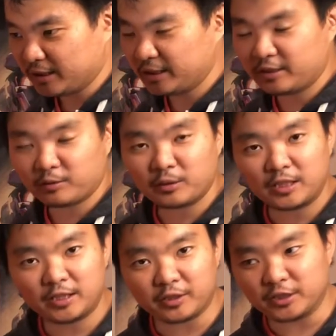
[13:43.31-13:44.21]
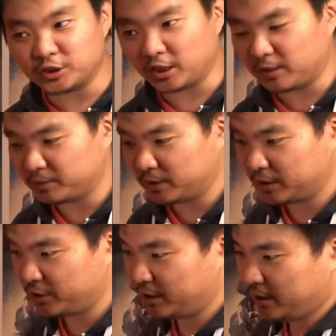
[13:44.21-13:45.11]
did a really great job in
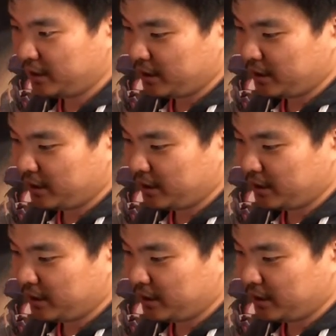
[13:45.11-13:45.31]
this,